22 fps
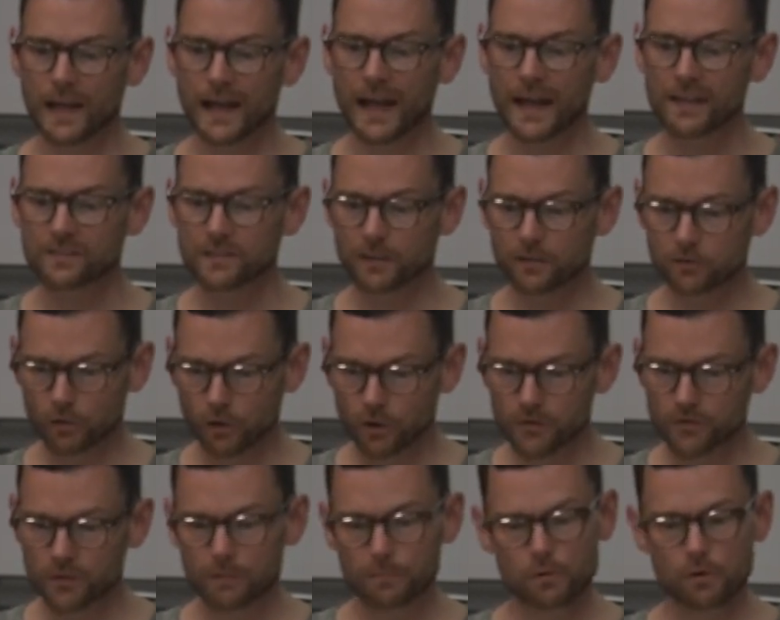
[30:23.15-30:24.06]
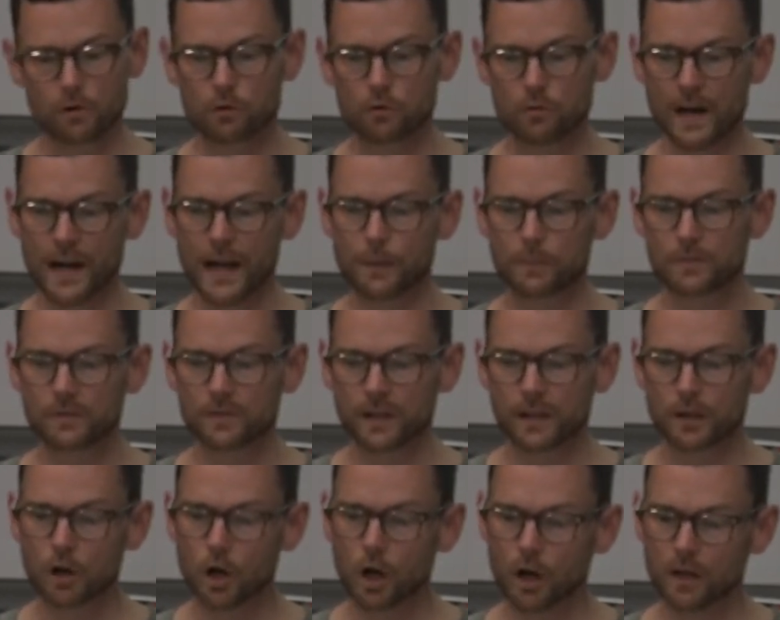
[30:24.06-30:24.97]
as the austerity programs
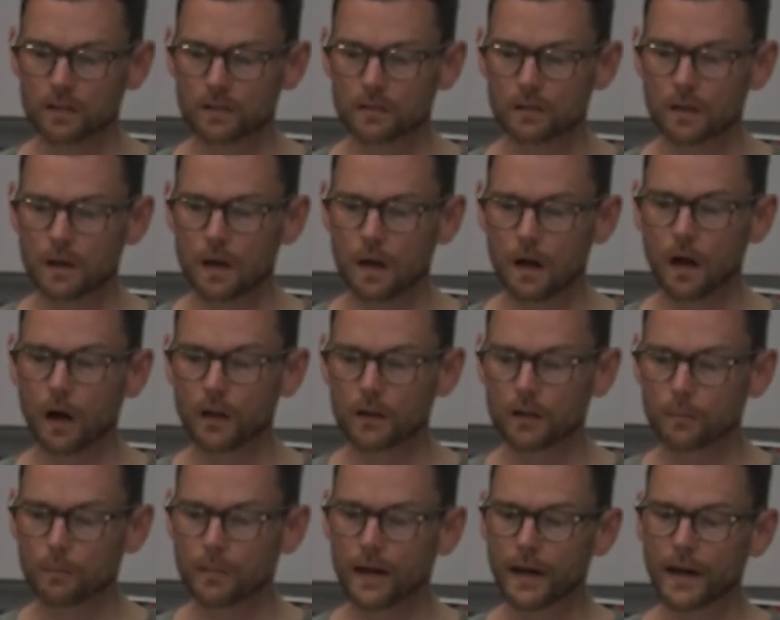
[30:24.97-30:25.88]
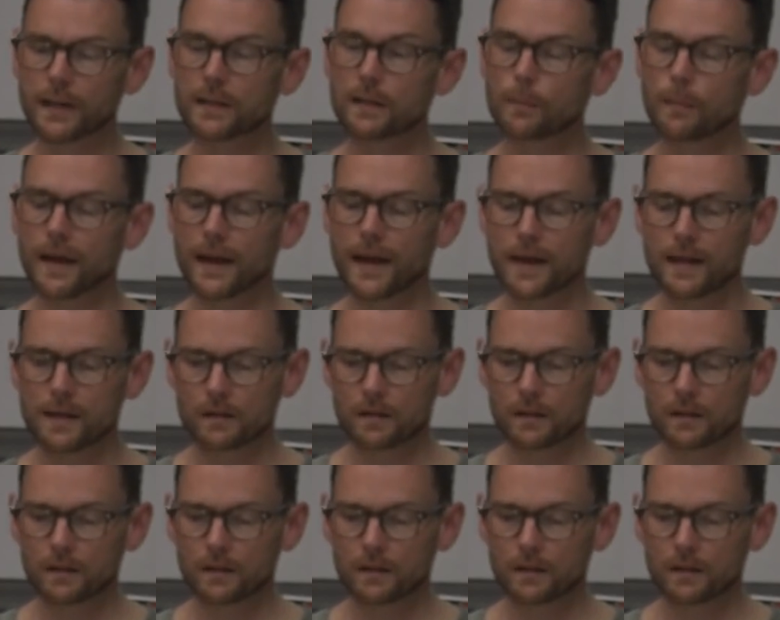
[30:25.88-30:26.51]
and cuts undermined demand